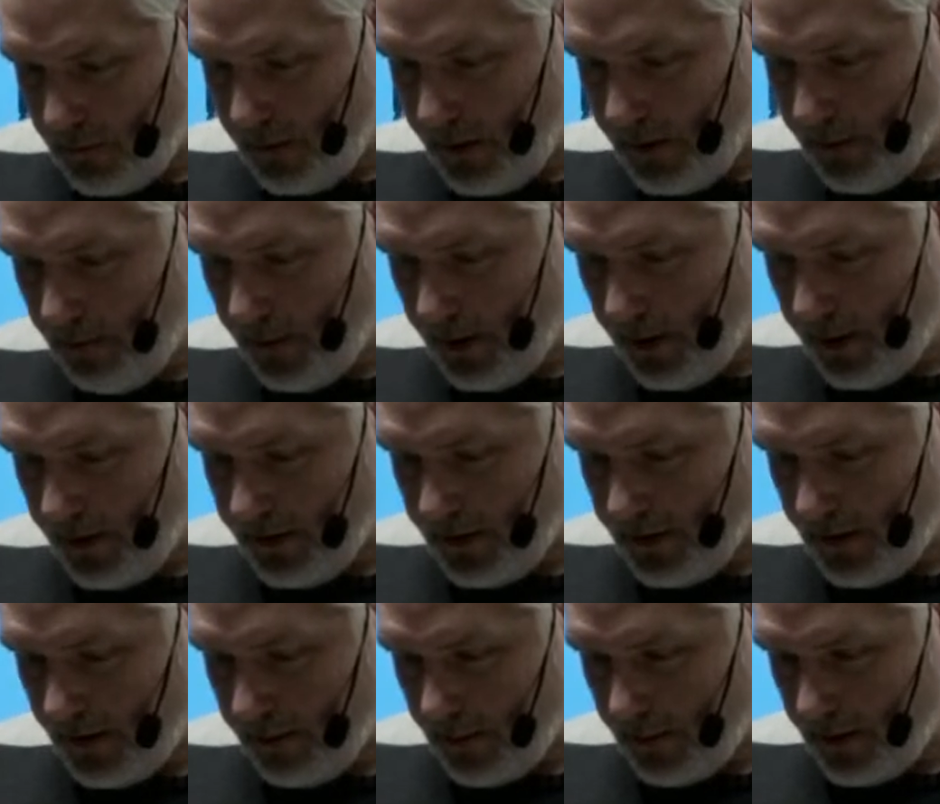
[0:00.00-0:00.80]
be my
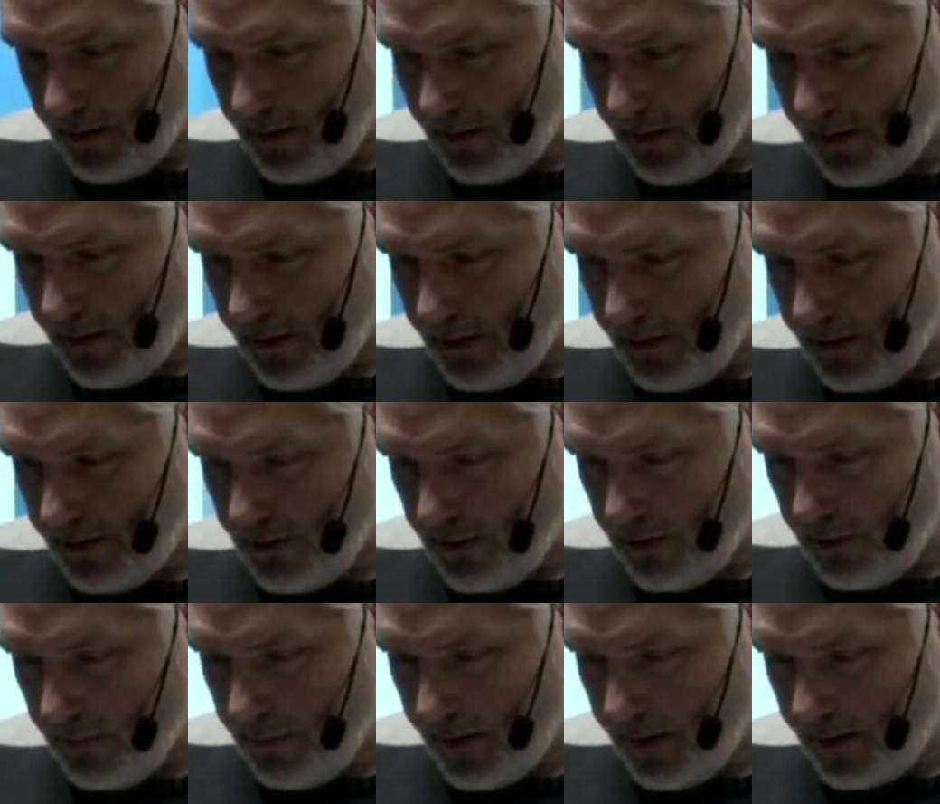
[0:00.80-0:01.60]
segment then. Let's
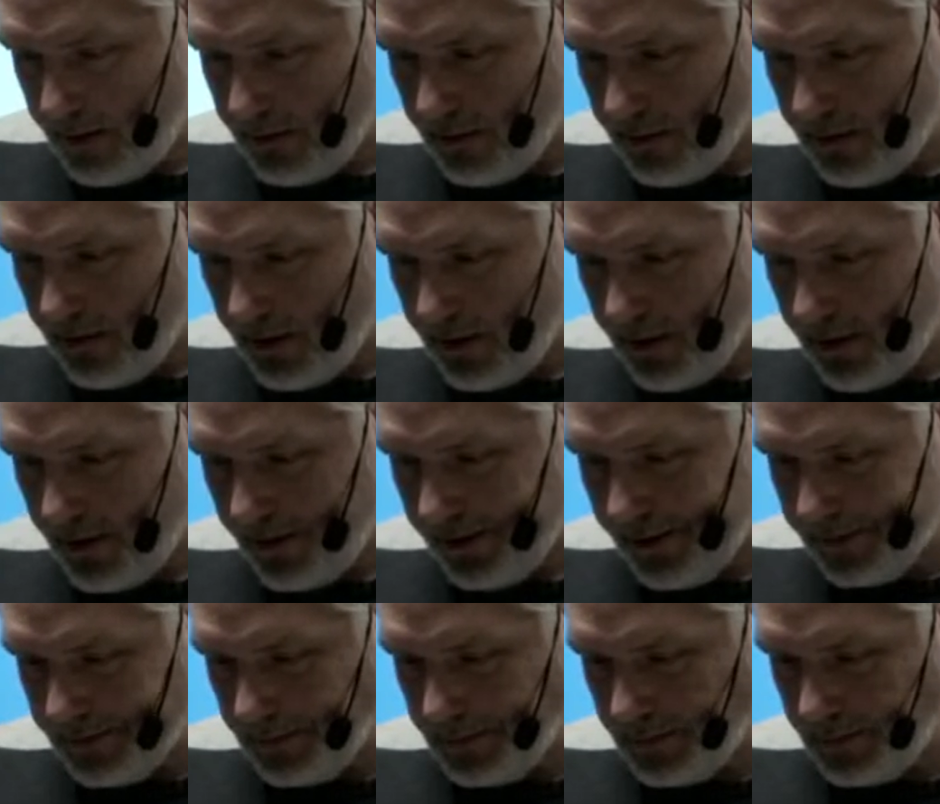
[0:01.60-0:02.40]
go back to
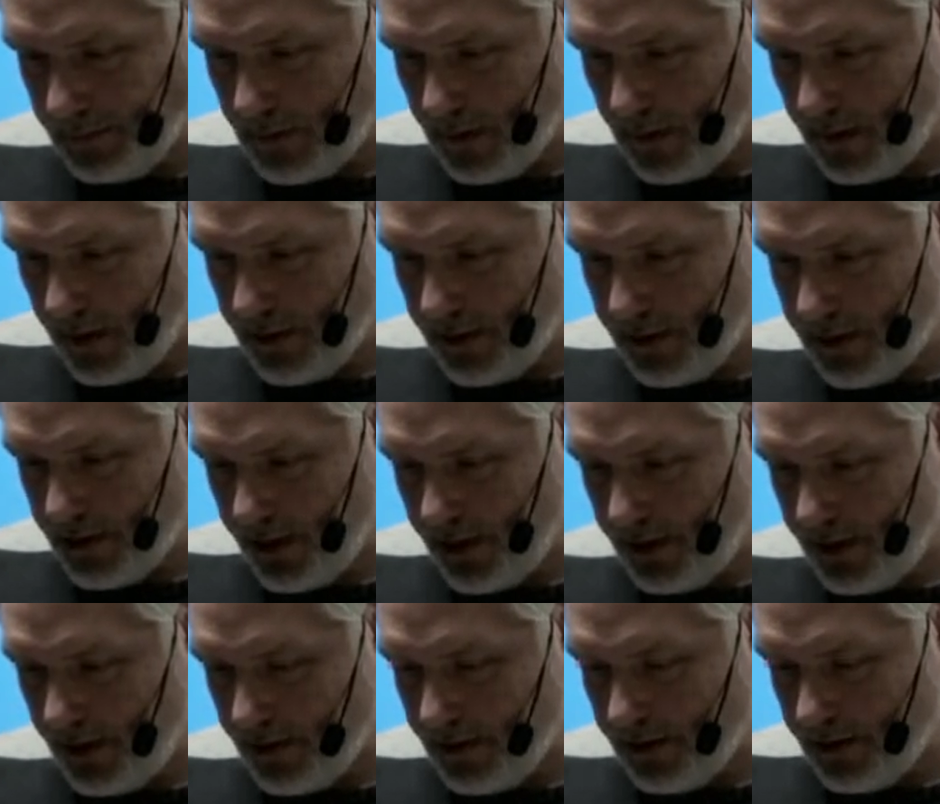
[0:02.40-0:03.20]
the
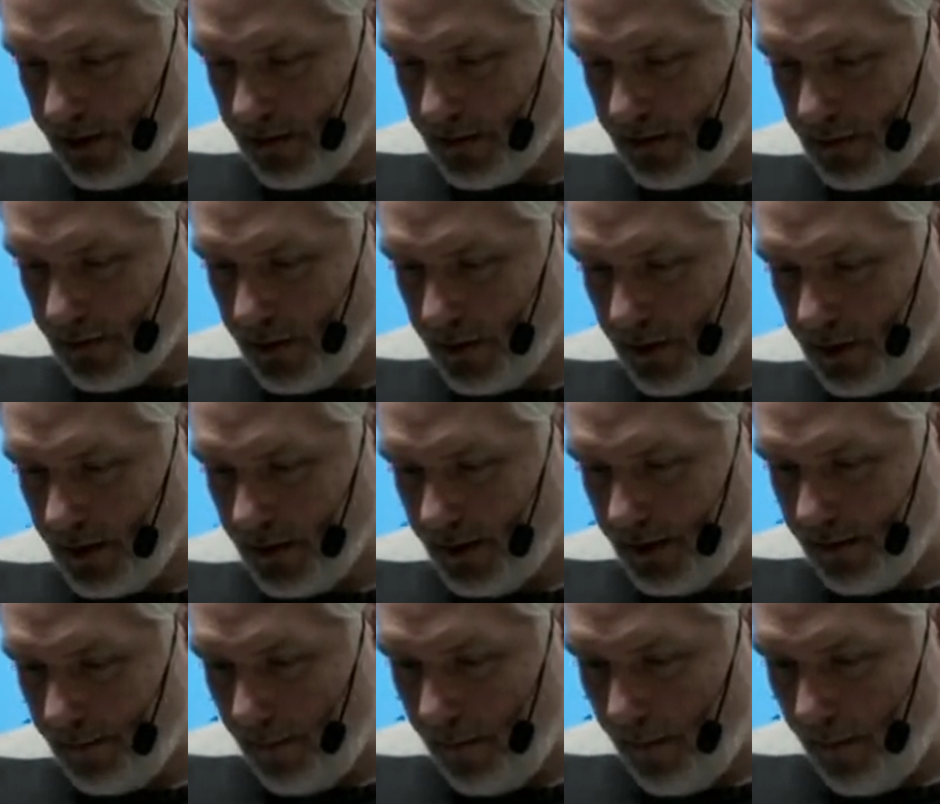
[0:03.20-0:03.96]
agenda just quickly.